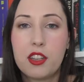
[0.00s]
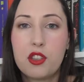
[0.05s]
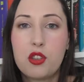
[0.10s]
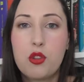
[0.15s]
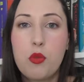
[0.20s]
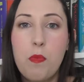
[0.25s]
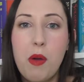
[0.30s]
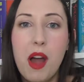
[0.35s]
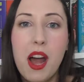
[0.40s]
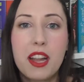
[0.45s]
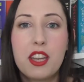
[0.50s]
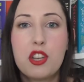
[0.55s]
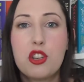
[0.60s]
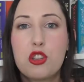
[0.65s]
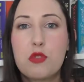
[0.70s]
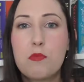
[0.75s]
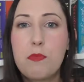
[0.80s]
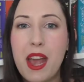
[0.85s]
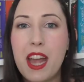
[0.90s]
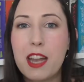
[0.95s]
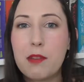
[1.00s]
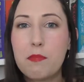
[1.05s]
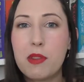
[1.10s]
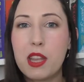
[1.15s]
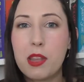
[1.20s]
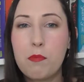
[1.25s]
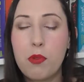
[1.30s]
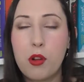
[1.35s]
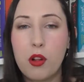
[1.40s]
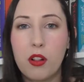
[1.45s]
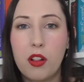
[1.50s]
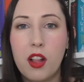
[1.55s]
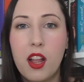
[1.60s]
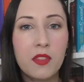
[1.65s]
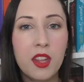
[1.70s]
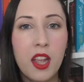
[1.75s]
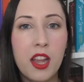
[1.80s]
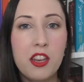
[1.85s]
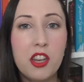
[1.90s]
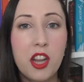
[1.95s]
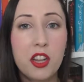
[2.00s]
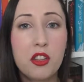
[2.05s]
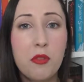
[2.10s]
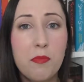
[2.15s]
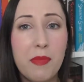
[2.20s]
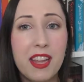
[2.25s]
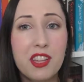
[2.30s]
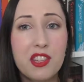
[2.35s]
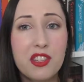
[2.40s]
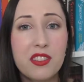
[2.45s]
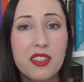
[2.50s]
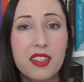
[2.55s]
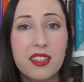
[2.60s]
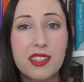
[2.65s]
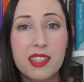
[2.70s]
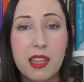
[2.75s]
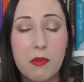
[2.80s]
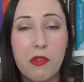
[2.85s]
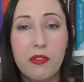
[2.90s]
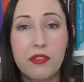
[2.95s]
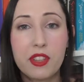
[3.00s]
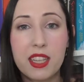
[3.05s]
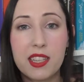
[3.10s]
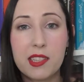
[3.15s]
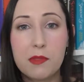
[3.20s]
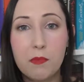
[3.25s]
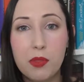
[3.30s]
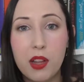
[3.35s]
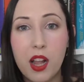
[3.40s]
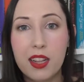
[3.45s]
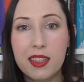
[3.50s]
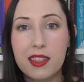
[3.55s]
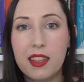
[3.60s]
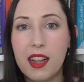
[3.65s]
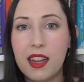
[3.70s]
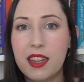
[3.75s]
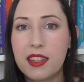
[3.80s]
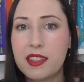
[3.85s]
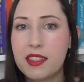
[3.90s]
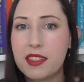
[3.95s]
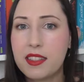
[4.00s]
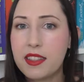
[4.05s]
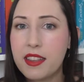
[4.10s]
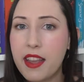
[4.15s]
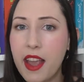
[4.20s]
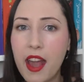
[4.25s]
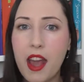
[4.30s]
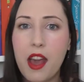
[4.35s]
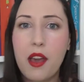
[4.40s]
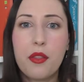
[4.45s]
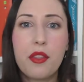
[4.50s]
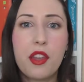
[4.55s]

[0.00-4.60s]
to punish bad people. Not to mention that some of these plot lines, yeah,